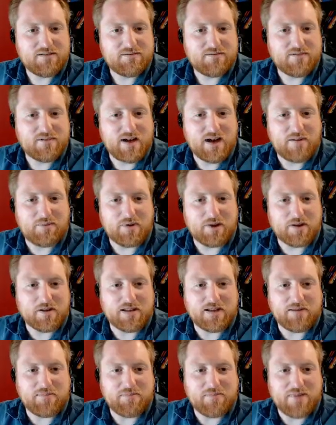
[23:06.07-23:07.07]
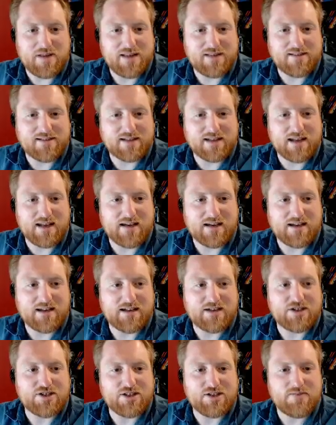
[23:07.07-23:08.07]
I probably missed getting
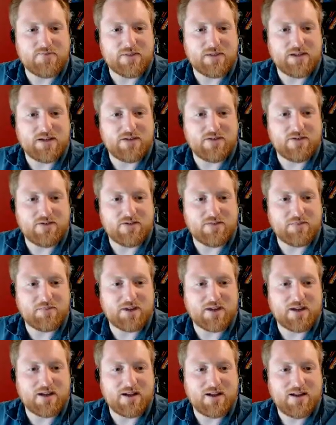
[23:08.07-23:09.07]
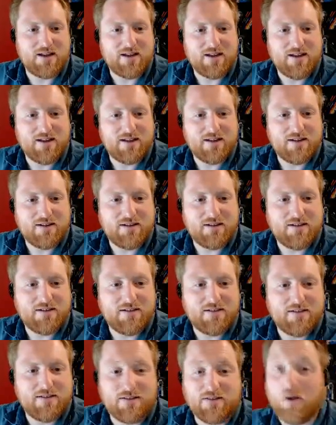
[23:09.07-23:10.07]
an achievement or something. Or do you?
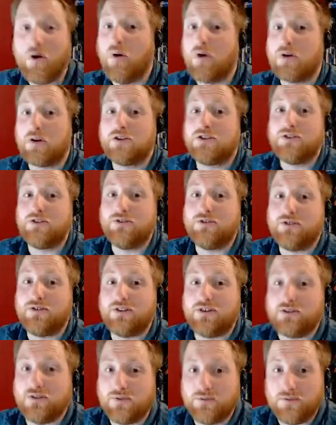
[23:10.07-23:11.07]
Or do you?